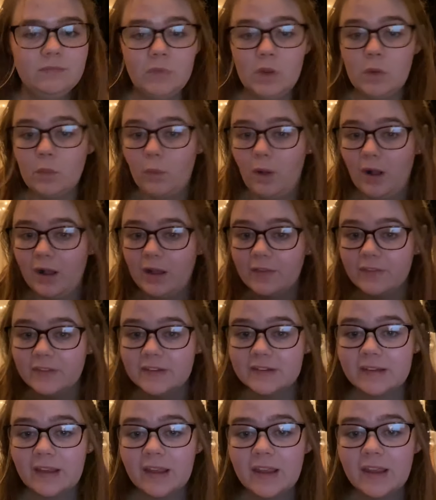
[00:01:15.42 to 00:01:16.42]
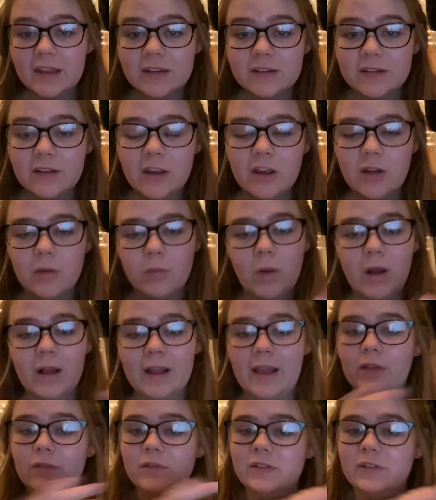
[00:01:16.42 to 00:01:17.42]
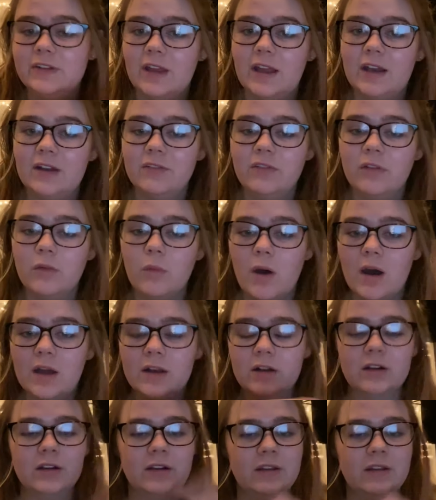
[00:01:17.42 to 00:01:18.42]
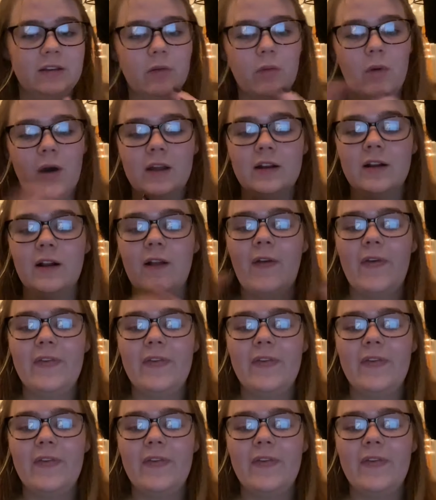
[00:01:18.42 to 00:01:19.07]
walk on the sand, walk outside of the water, in the water,